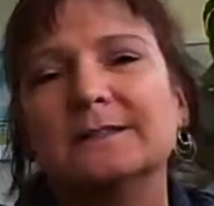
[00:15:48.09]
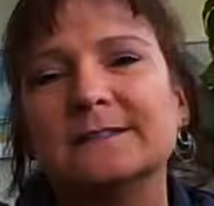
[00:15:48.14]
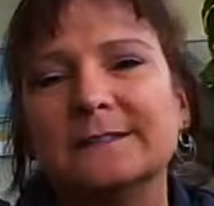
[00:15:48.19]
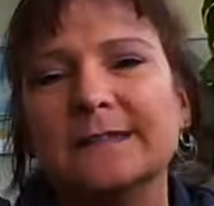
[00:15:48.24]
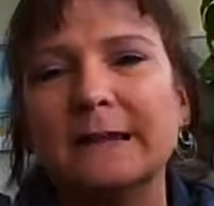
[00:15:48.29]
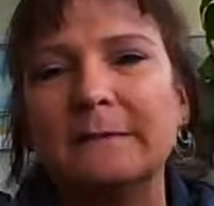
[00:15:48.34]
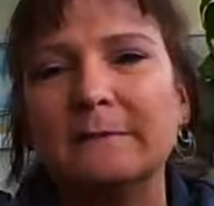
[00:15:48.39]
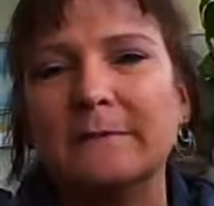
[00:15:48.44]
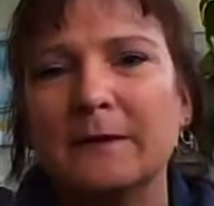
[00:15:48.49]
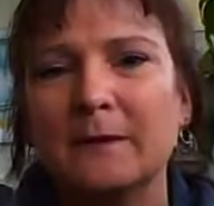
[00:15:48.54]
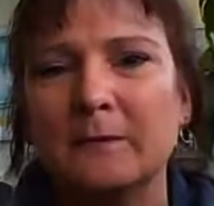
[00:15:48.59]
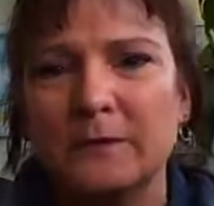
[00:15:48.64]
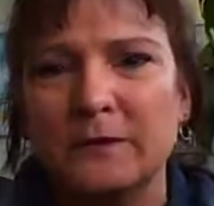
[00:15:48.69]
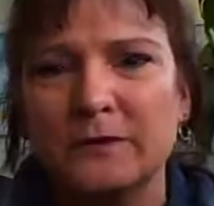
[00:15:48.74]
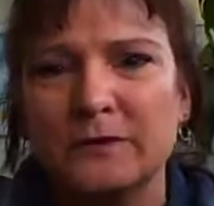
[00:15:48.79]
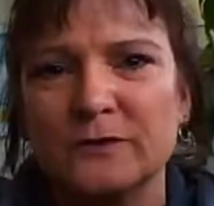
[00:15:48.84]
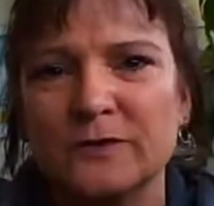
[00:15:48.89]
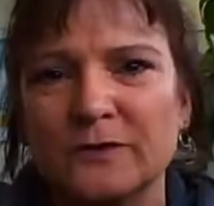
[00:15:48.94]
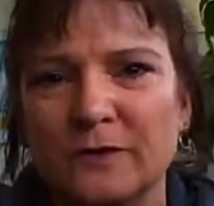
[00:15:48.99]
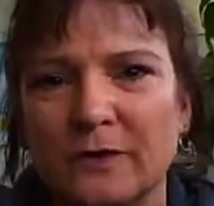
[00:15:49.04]
Same thing
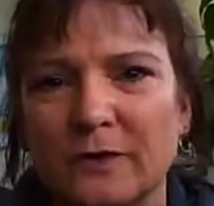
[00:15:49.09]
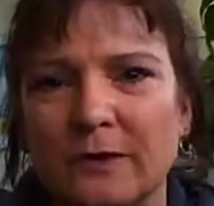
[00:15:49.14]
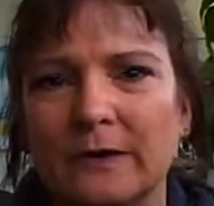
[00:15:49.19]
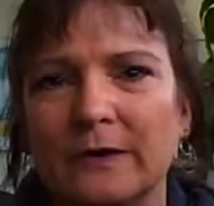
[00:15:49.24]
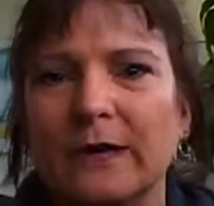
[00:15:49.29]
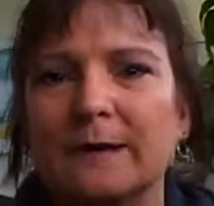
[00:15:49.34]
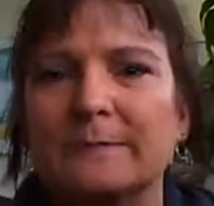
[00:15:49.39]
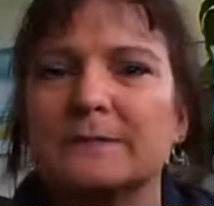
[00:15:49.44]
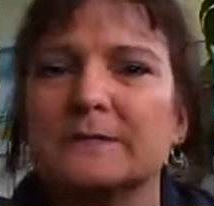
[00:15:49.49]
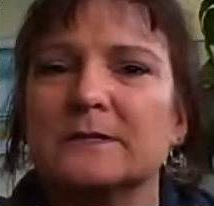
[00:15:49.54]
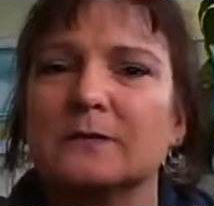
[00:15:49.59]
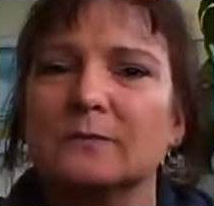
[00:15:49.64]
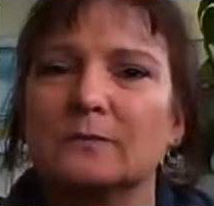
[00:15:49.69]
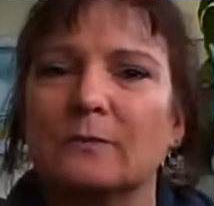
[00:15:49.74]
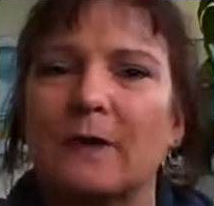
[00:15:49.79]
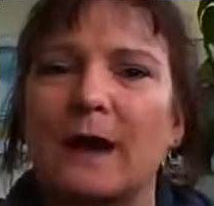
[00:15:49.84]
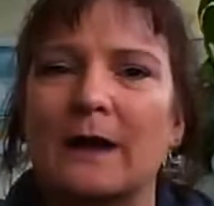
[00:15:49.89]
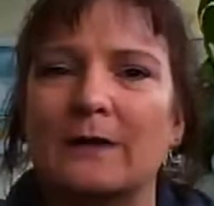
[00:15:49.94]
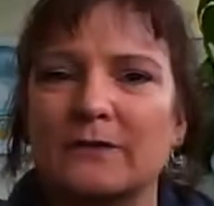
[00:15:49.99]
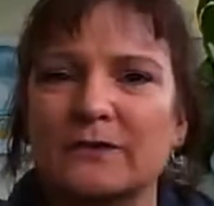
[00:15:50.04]
when you're starting up.
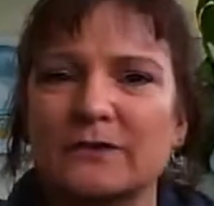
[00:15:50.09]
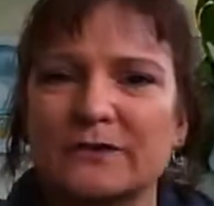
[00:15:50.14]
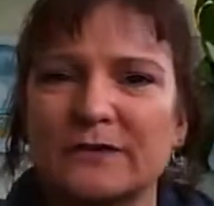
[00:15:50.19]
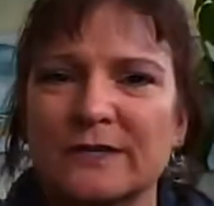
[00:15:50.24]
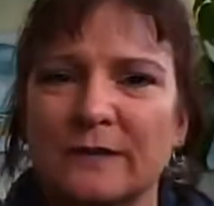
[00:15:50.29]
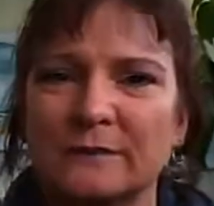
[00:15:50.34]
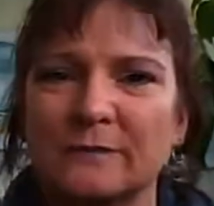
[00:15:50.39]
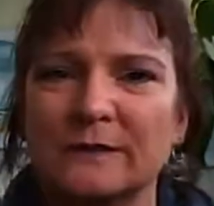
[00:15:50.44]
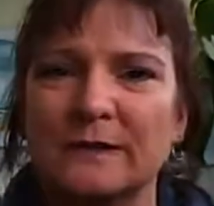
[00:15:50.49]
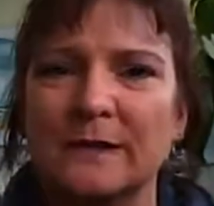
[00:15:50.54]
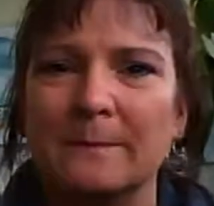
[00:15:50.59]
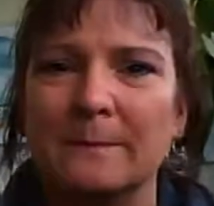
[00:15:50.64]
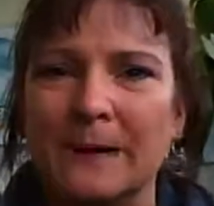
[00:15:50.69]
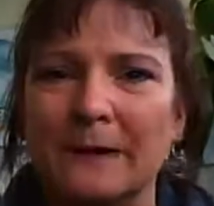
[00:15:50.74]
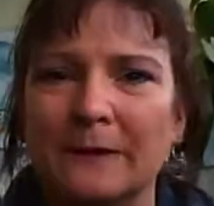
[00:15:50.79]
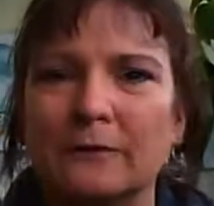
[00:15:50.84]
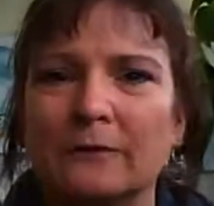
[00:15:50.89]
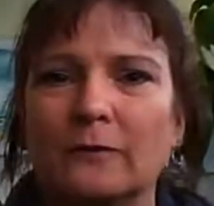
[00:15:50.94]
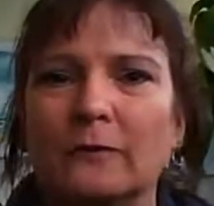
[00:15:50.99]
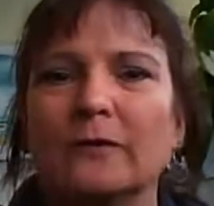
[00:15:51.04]
Surround yourself with the
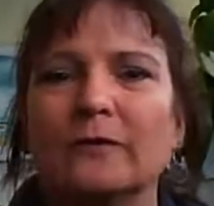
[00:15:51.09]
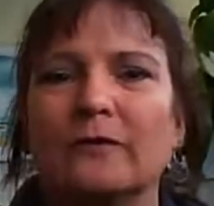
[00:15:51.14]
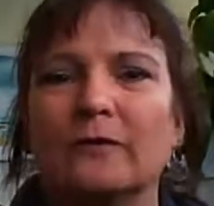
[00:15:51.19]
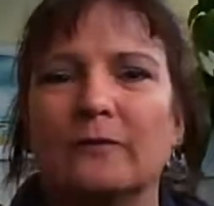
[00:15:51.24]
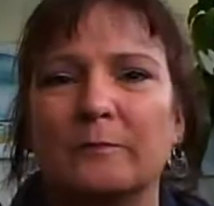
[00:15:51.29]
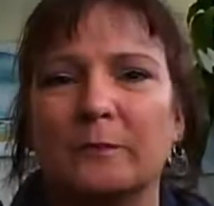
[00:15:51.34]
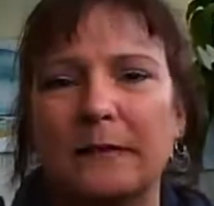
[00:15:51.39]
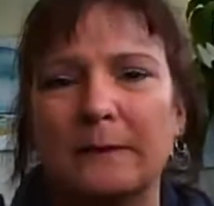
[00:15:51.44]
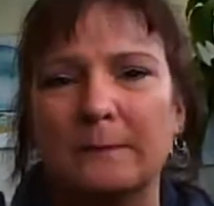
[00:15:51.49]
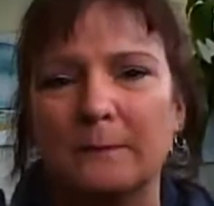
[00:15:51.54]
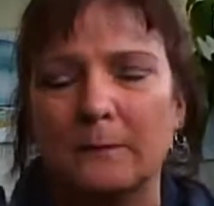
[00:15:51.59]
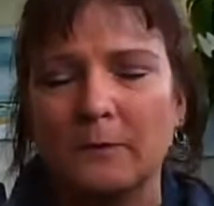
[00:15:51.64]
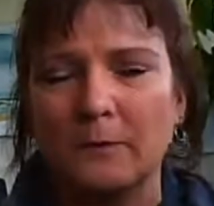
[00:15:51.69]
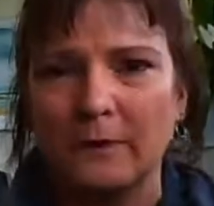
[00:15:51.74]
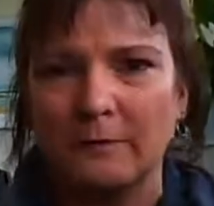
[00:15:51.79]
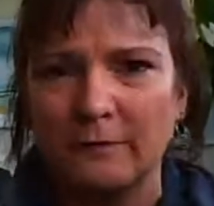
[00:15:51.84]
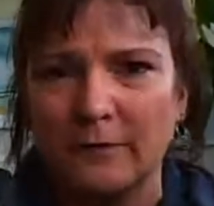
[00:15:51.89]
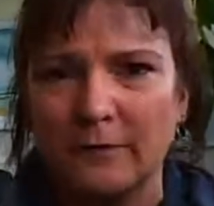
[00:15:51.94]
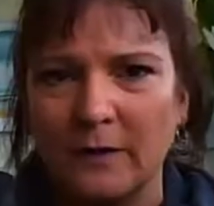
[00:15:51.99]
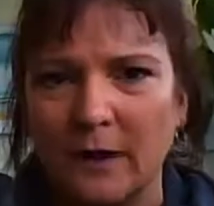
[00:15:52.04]
mentors of
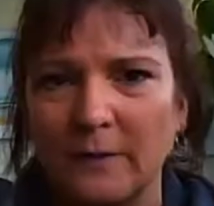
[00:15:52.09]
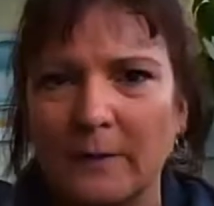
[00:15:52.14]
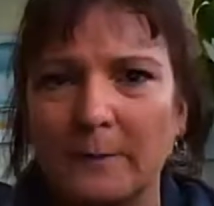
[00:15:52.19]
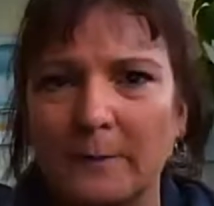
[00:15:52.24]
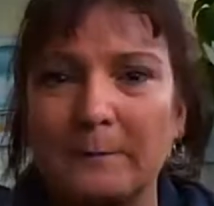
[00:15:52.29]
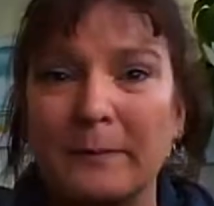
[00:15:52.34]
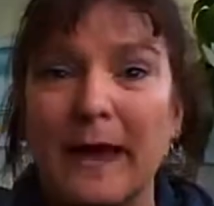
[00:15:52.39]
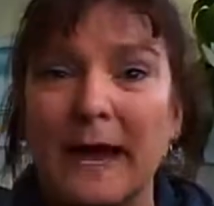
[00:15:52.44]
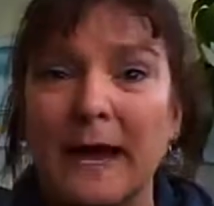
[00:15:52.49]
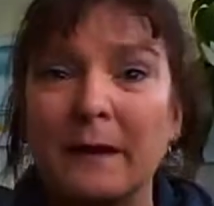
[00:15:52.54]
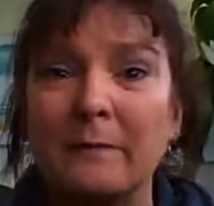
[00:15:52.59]
people who have gone there.